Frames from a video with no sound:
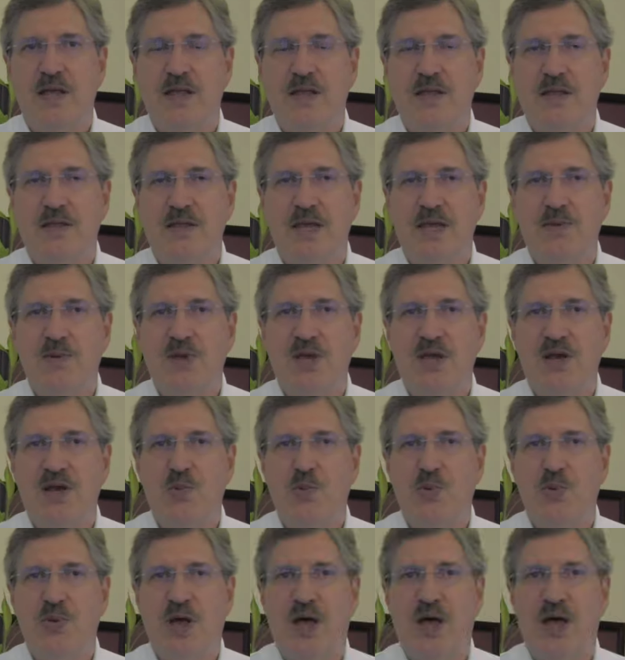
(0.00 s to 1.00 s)
The same can
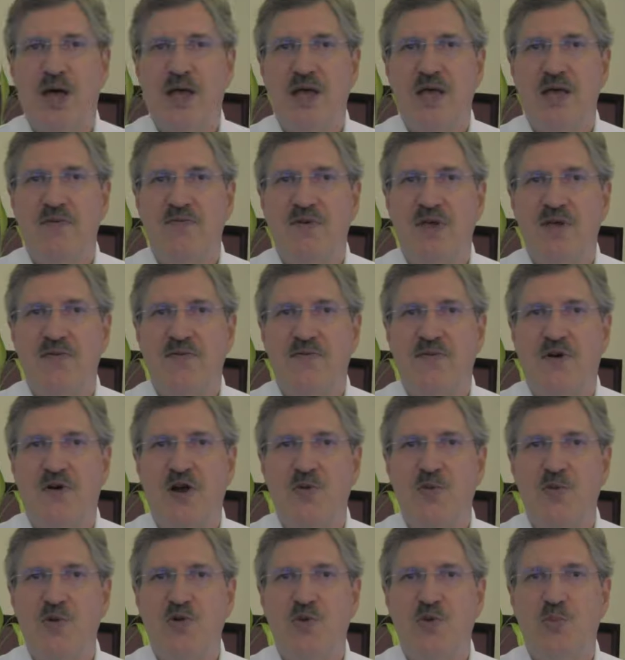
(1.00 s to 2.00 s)
apply if a
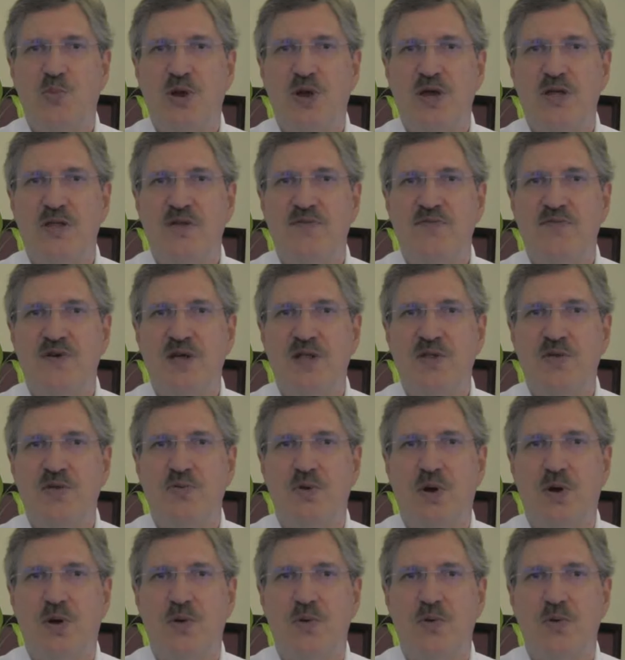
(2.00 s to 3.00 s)
farmer sprays a fence
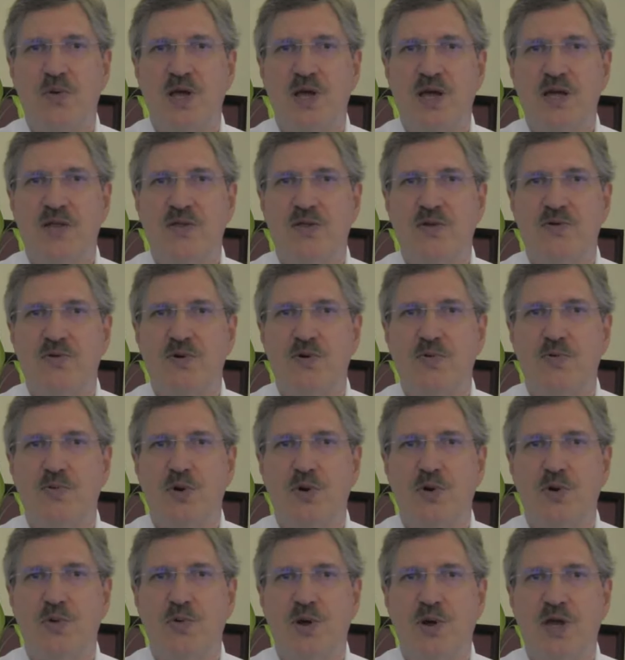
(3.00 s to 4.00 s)
row next to a
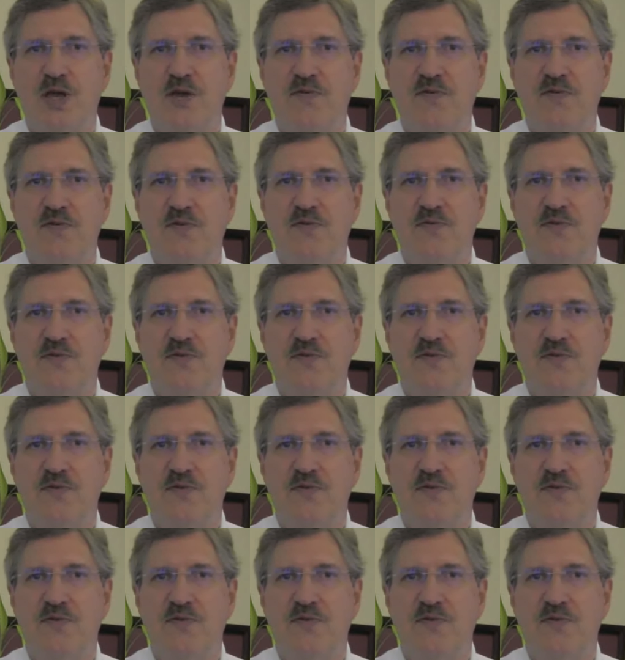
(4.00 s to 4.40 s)
roadway